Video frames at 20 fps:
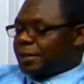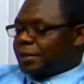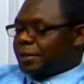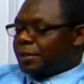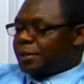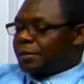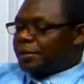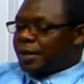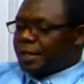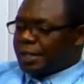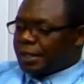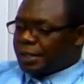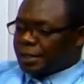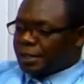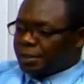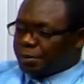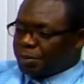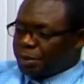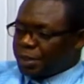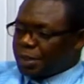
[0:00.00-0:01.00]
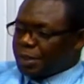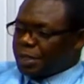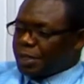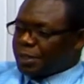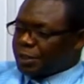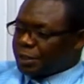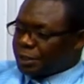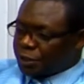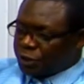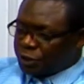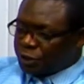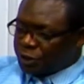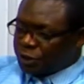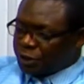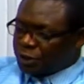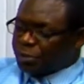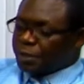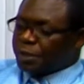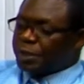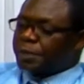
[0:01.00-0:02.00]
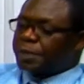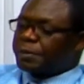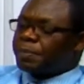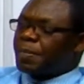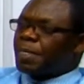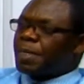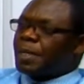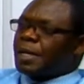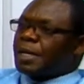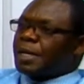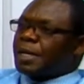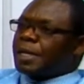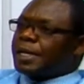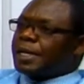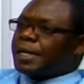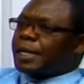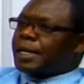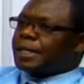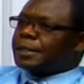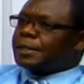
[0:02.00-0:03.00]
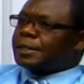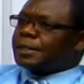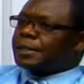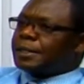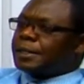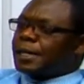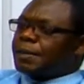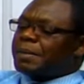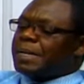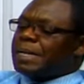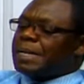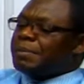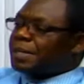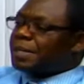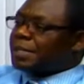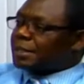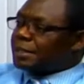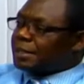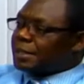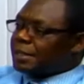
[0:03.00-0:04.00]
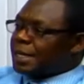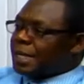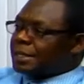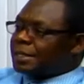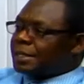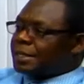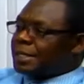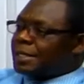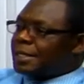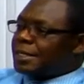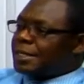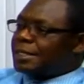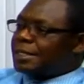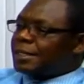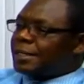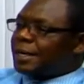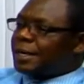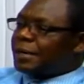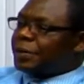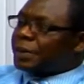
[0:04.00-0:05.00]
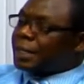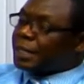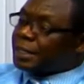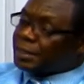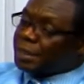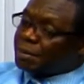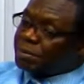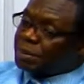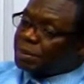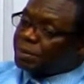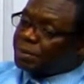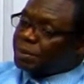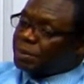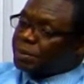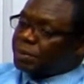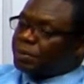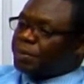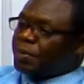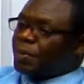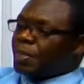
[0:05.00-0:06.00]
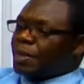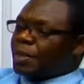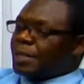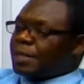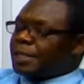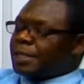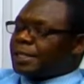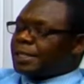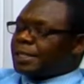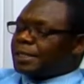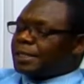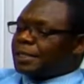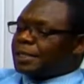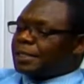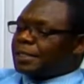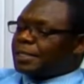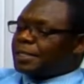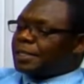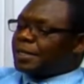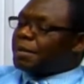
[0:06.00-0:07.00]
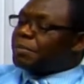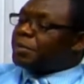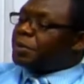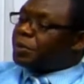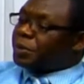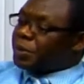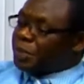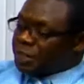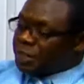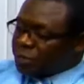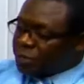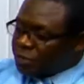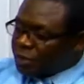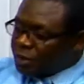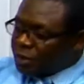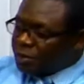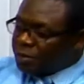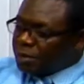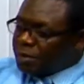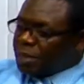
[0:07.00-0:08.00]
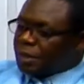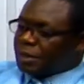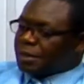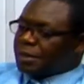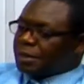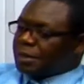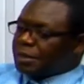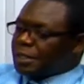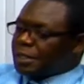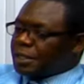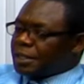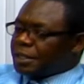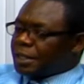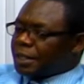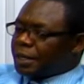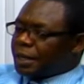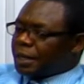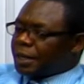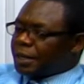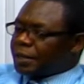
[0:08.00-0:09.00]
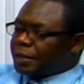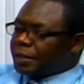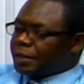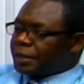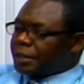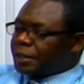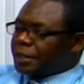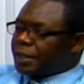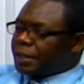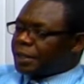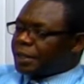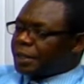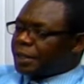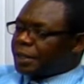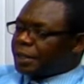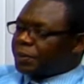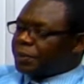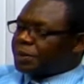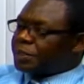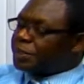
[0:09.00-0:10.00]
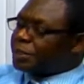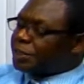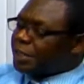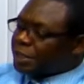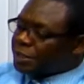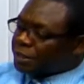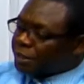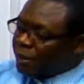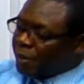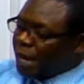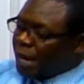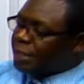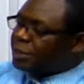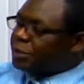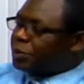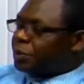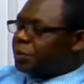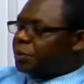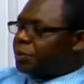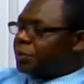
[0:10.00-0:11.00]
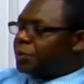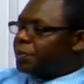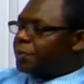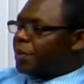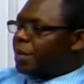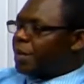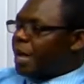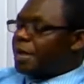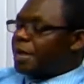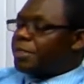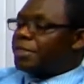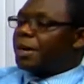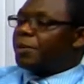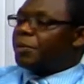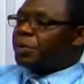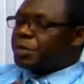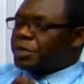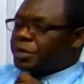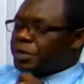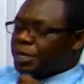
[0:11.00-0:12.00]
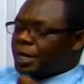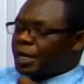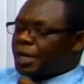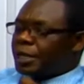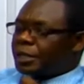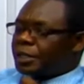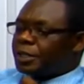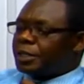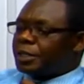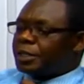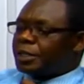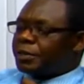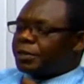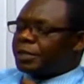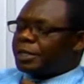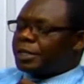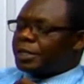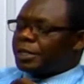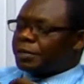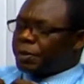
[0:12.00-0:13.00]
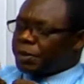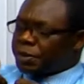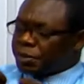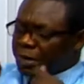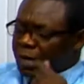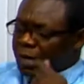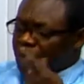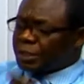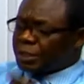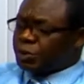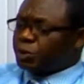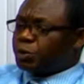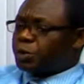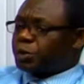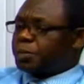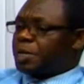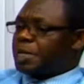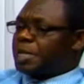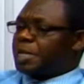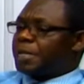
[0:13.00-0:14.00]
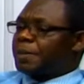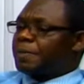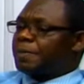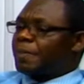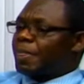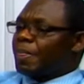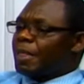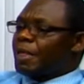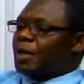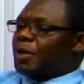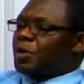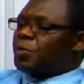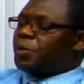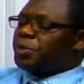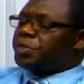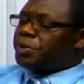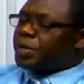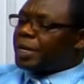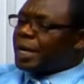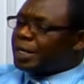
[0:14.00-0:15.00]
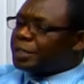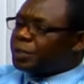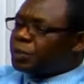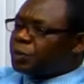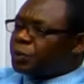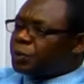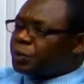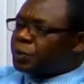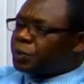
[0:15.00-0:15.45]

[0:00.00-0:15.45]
when he's speaking, she's speaking, there are some limits. There are certain things that are not acceptable. There are certain things that are beyond experience. There are certain things that are not just right to do. Either with regard to speaking, with regard to